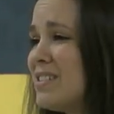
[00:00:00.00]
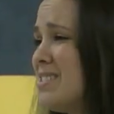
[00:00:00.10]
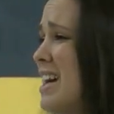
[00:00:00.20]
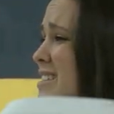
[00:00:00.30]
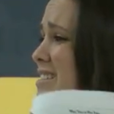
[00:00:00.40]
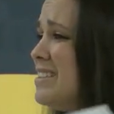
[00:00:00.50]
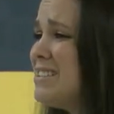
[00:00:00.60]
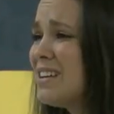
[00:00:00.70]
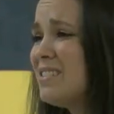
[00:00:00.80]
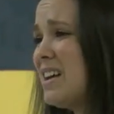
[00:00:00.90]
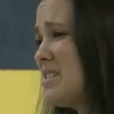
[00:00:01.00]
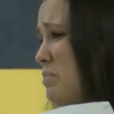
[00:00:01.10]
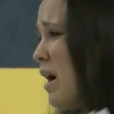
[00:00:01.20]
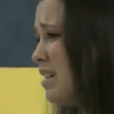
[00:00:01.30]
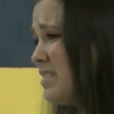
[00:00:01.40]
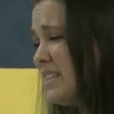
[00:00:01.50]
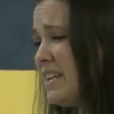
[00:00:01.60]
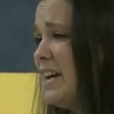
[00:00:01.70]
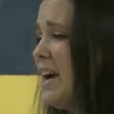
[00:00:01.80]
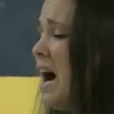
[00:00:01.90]
There's lots of detail, lots of
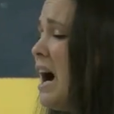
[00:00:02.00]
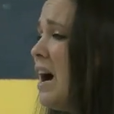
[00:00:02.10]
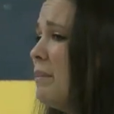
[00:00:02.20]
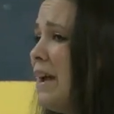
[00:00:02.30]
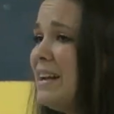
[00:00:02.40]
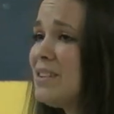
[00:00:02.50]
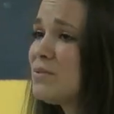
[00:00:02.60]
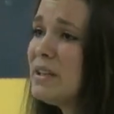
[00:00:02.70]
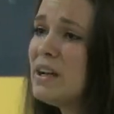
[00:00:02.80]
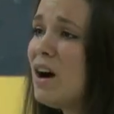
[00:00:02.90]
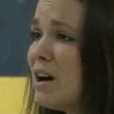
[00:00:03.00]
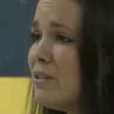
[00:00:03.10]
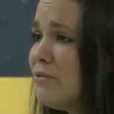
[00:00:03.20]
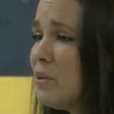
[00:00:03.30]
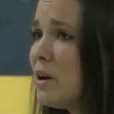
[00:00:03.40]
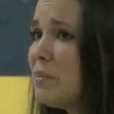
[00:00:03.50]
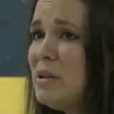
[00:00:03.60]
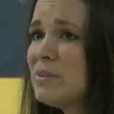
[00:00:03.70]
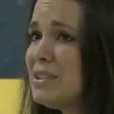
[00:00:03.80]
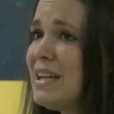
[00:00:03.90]
policy, um, and it's really hard for
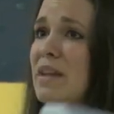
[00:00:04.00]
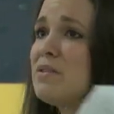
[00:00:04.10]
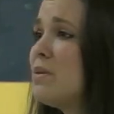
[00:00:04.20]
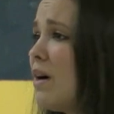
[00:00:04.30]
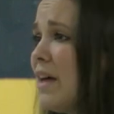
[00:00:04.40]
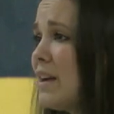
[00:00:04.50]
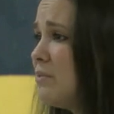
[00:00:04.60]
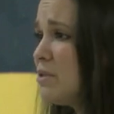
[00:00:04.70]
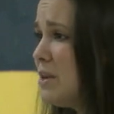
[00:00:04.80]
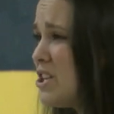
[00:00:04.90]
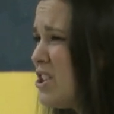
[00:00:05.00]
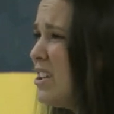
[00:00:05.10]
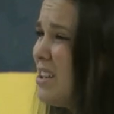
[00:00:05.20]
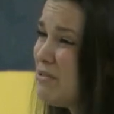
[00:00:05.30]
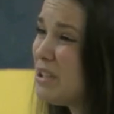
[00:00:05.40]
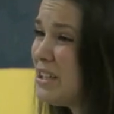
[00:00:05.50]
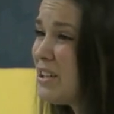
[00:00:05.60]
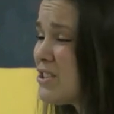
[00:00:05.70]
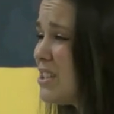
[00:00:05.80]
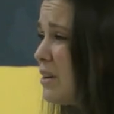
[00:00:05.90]
people to get through all that information and really
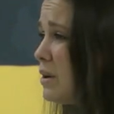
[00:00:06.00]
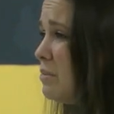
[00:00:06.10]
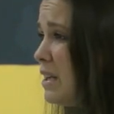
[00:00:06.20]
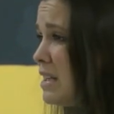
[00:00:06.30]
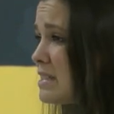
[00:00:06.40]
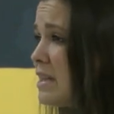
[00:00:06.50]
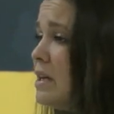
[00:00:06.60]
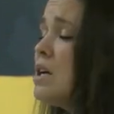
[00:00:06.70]
understand what it means.